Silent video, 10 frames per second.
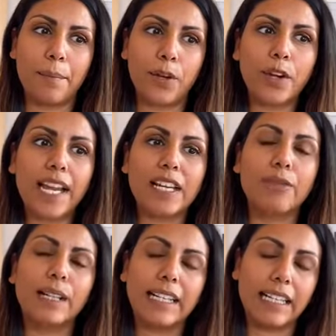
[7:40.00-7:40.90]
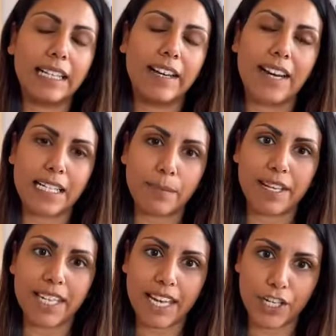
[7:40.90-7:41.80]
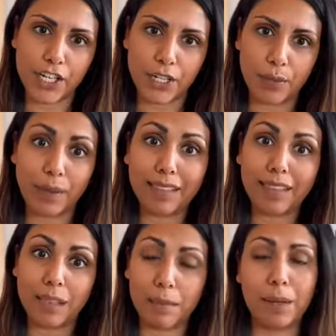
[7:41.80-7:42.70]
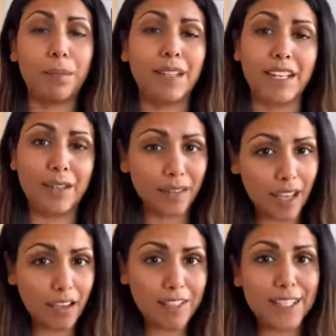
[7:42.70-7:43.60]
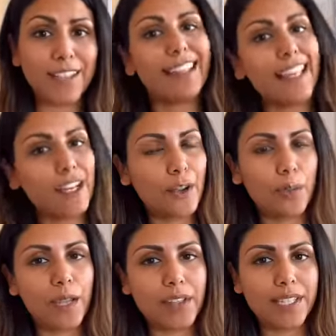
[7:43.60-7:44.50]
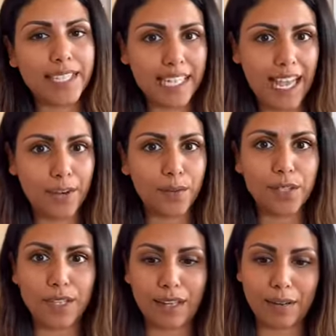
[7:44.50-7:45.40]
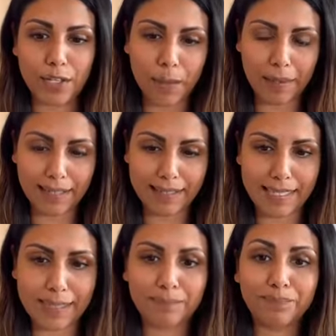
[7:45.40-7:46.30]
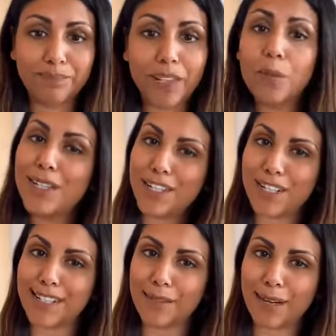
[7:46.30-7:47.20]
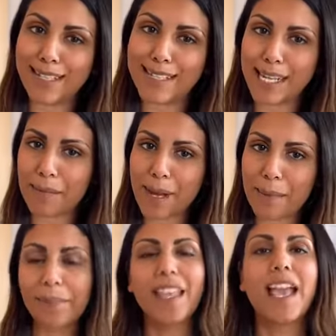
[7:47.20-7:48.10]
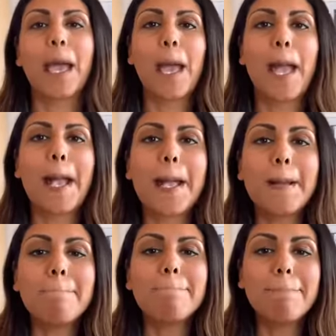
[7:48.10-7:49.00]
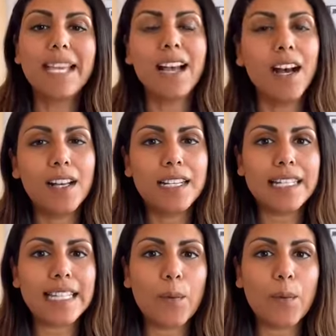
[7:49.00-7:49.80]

creating a really clear expectation with the people that you love so that they know where you stand on certain topics, which is a great segue. Because